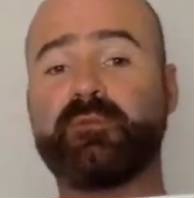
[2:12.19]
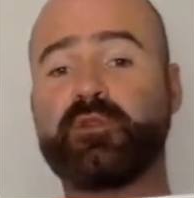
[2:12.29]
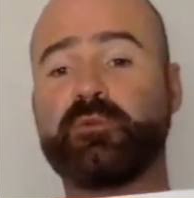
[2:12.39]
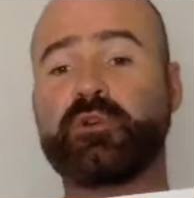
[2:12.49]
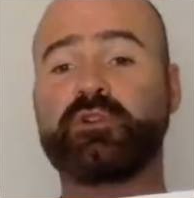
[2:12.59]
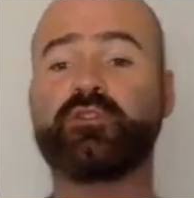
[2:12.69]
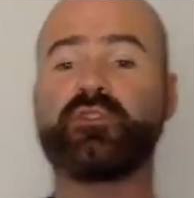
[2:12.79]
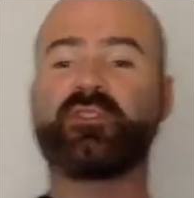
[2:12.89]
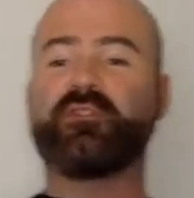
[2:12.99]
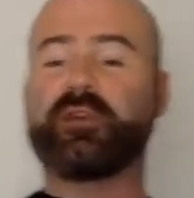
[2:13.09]
which we're going to
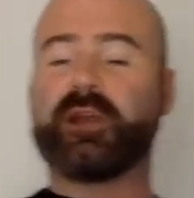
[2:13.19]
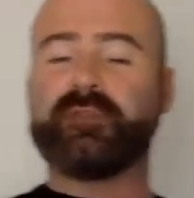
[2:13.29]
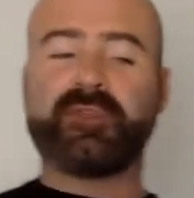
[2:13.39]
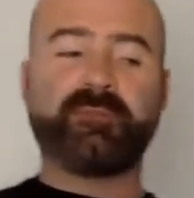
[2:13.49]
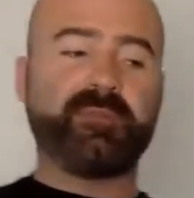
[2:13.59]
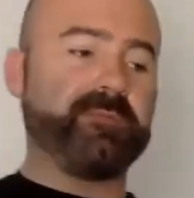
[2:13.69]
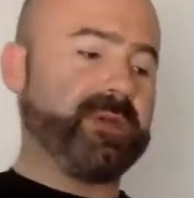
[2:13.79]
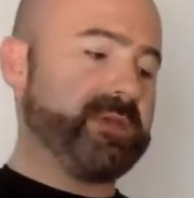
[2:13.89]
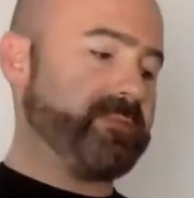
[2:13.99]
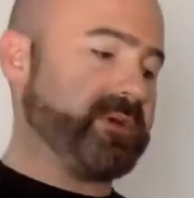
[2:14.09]
just look at on this bit of
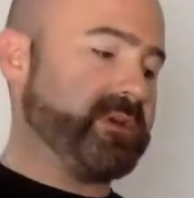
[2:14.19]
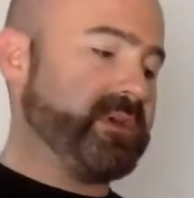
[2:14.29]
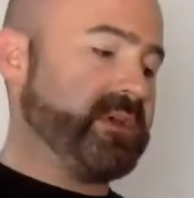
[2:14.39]
paper.